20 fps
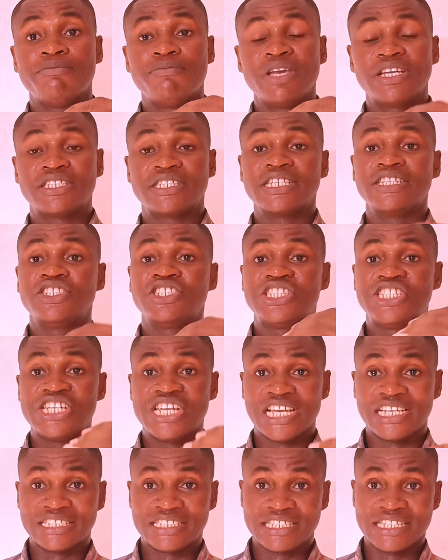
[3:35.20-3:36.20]
mixing
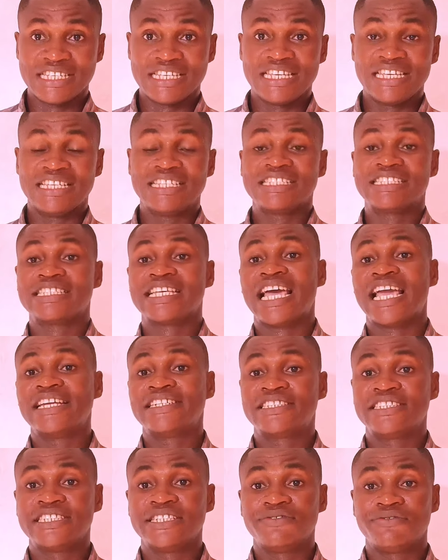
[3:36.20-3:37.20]
GNC
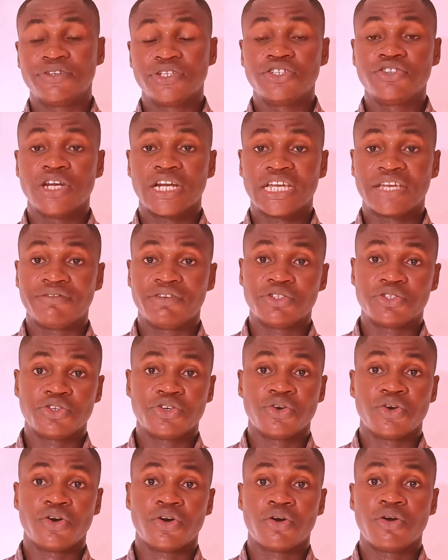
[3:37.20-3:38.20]
inside the feed you are giving to
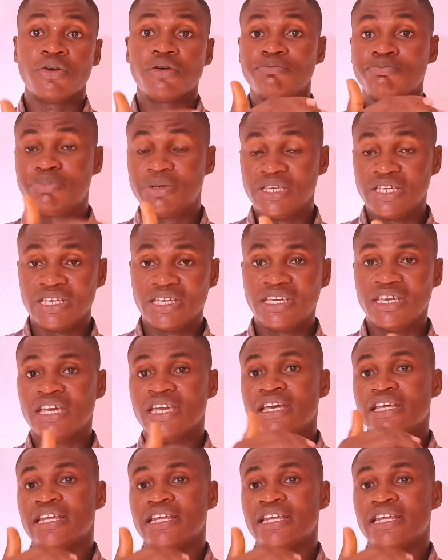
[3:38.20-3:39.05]
your pig,